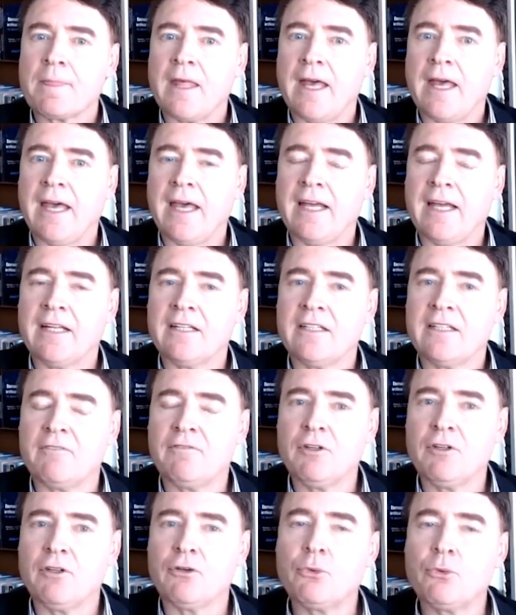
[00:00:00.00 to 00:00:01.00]
and if
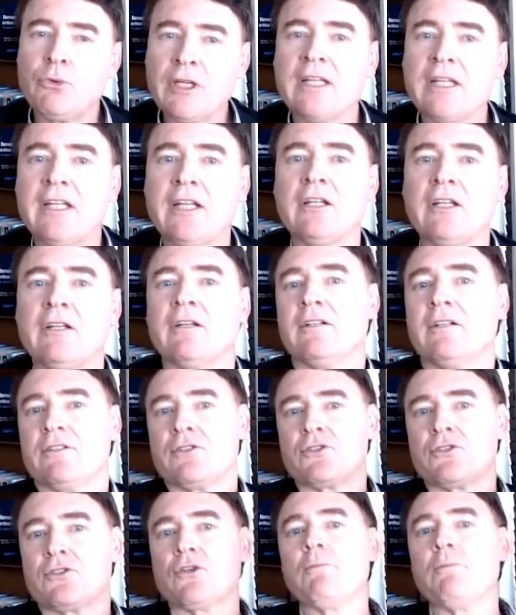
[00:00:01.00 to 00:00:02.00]
you really
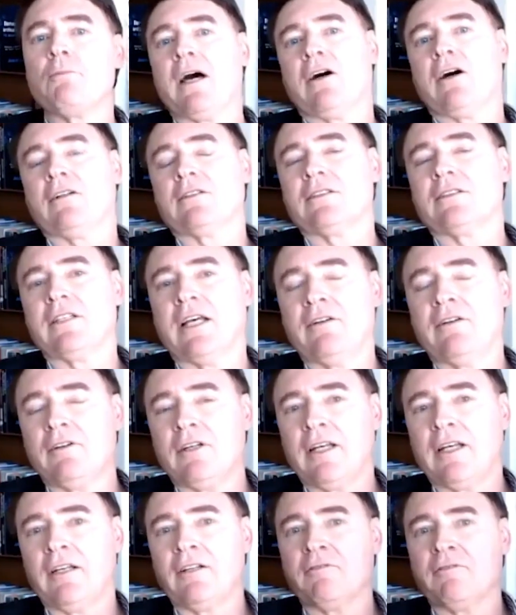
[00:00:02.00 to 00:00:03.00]
zoom out,
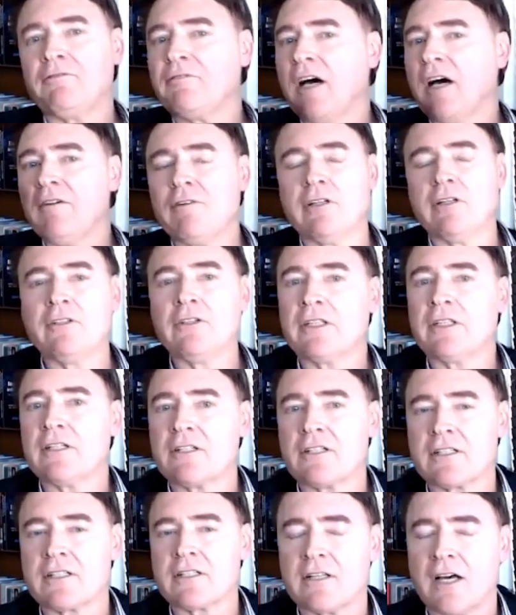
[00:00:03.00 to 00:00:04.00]
and in 500
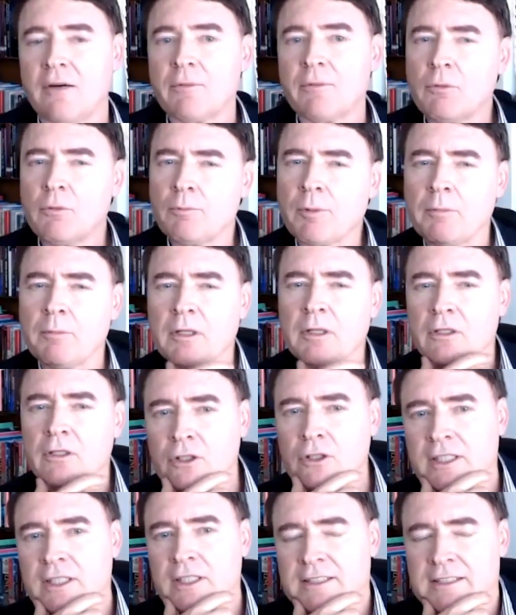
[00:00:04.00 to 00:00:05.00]
years' time, you will probably
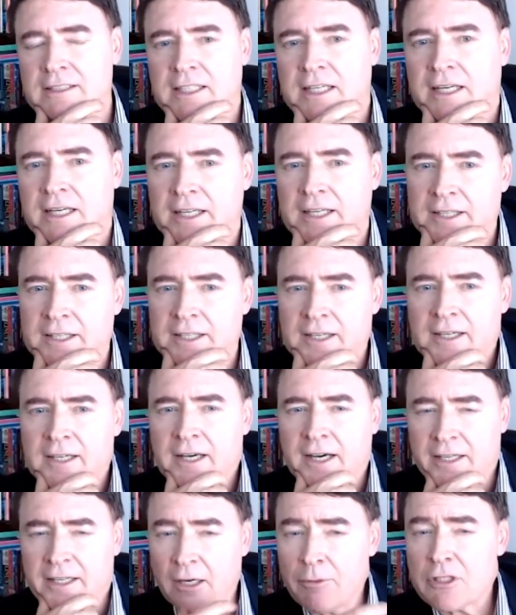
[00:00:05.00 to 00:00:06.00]
look at, say,
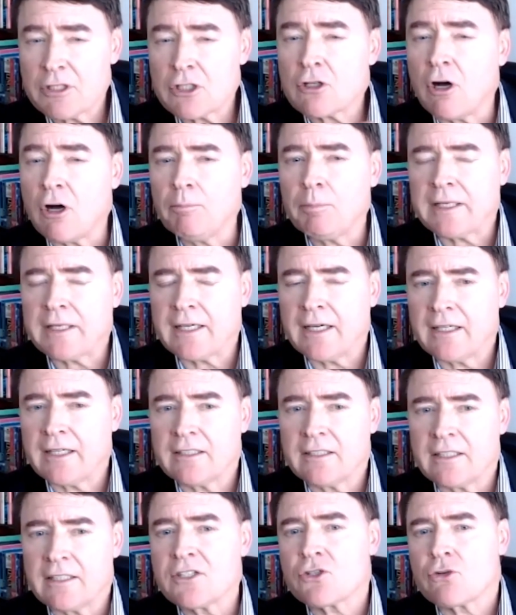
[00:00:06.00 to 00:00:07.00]
I know it's
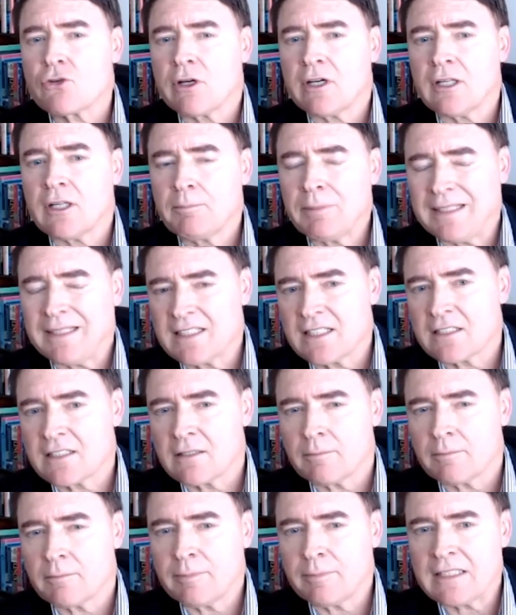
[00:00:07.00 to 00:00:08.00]
complicated, Israel,
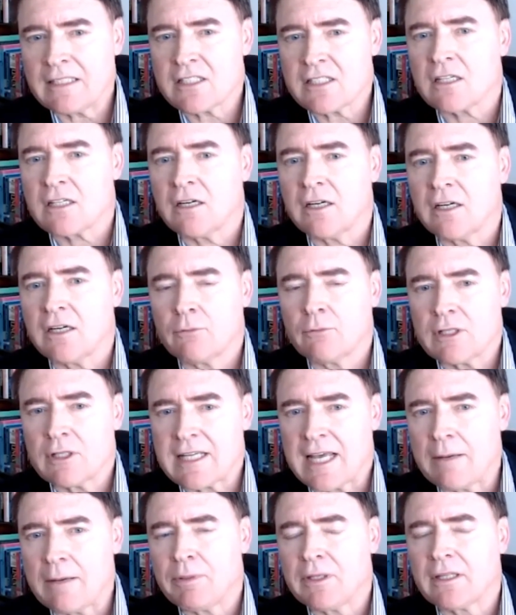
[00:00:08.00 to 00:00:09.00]
Palestine, what's
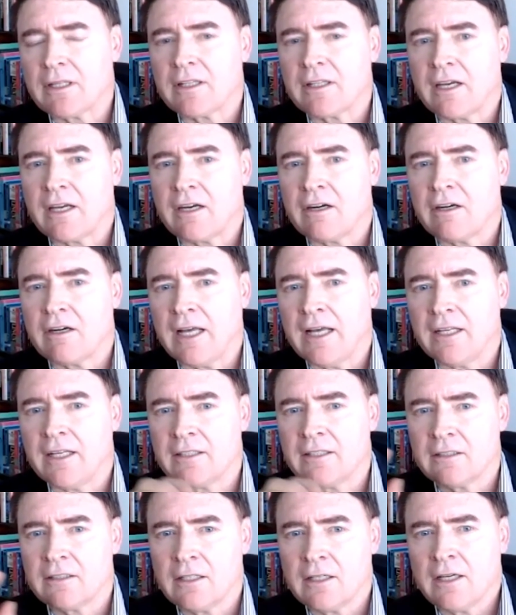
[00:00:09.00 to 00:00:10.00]
happening there,
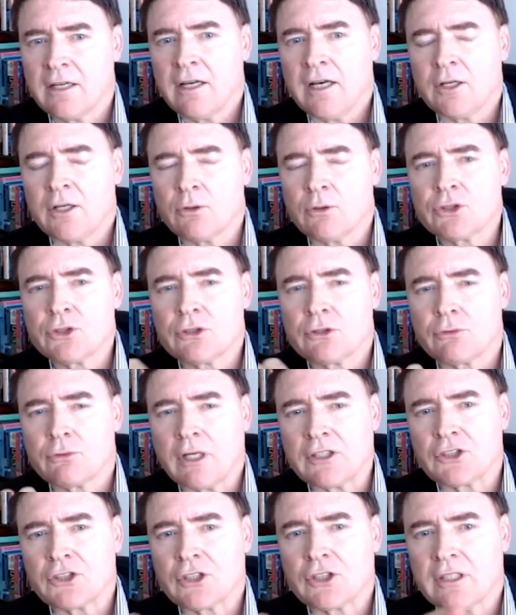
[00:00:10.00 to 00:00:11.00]
and also
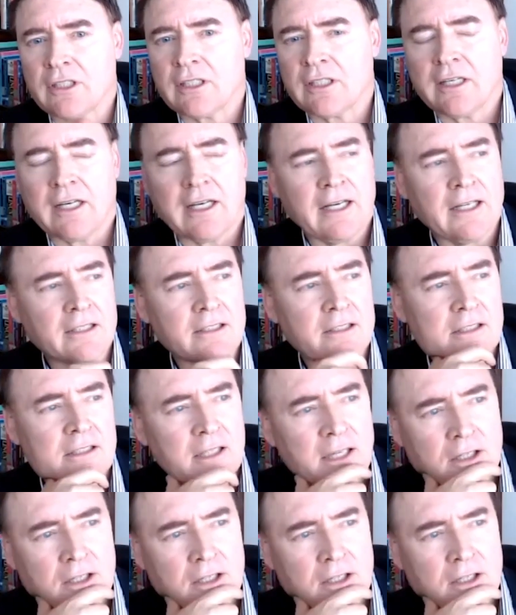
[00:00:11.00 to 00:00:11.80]
Russia and